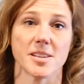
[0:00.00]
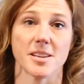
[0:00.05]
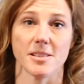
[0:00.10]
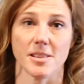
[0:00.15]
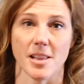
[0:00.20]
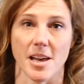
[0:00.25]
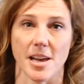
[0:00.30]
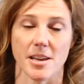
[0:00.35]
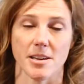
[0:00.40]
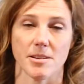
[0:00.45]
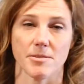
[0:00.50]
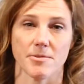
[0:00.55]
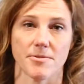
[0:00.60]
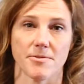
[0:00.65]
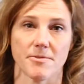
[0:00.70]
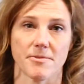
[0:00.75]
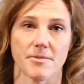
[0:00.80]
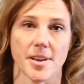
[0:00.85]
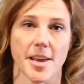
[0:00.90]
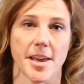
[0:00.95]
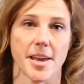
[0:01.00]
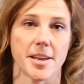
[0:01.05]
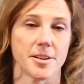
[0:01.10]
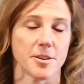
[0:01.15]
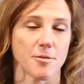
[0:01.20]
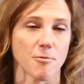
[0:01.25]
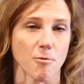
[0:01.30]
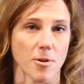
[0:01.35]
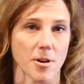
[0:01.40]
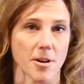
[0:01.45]
in life and
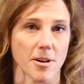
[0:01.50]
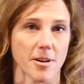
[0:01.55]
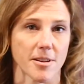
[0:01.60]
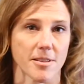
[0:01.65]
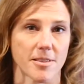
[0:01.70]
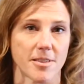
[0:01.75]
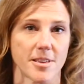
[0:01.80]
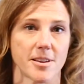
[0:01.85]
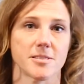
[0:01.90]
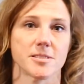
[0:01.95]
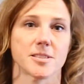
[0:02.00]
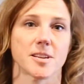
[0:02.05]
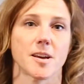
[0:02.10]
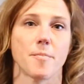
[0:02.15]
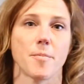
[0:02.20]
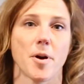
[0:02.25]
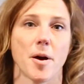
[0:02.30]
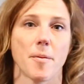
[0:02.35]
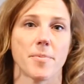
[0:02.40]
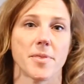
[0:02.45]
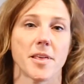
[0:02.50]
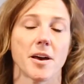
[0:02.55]
in work, things come up